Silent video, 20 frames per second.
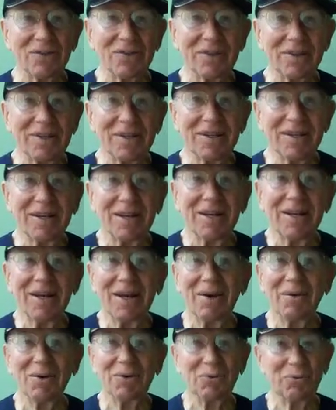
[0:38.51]
It
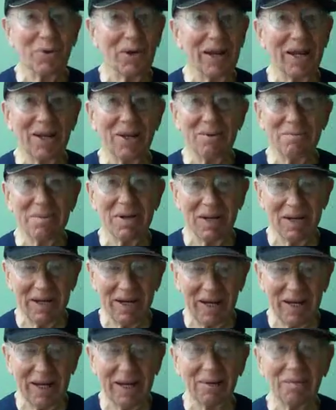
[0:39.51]
was really
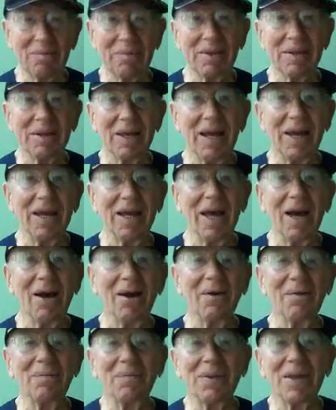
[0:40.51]
humiliating.
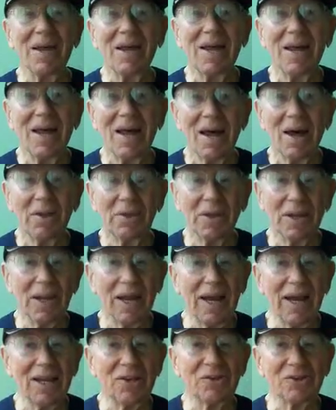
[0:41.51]
Anyhow, the
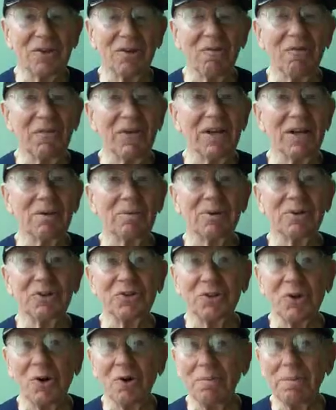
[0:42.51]
lights in the field were
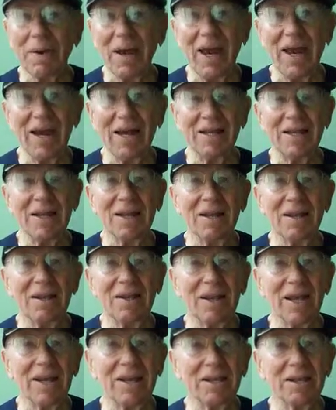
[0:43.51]
so bad
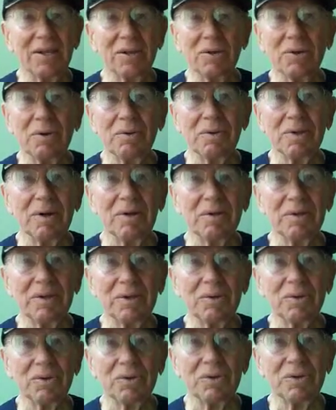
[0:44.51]
that a
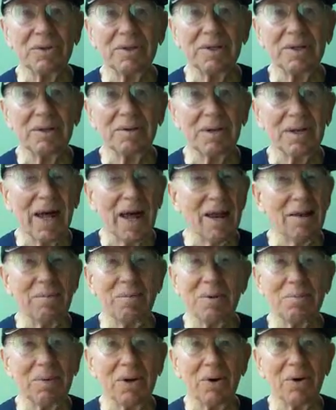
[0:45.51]
lot of them
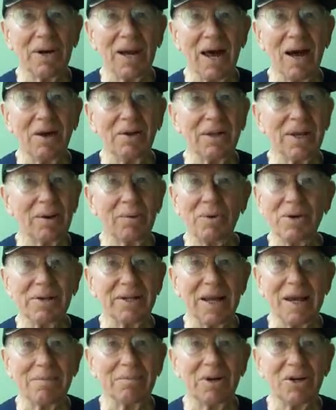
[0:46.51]
were blown out. They weren't
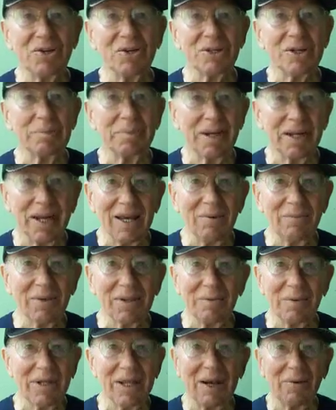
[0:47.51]
that much to begin with
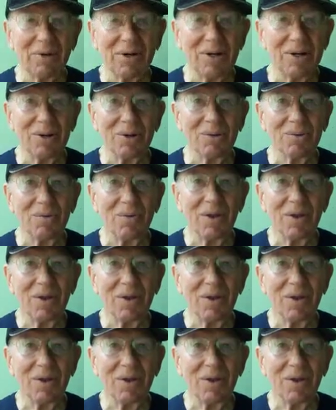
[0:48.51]
when they were new.